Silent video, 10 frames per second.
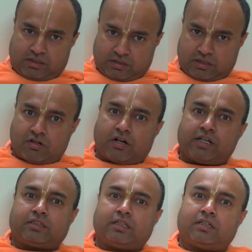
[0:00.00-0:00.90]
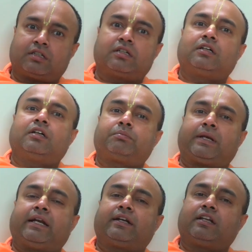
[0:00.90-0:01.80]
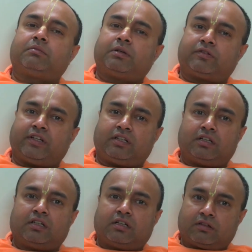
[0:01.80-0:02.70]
the Gaudiya Tilak painted in between,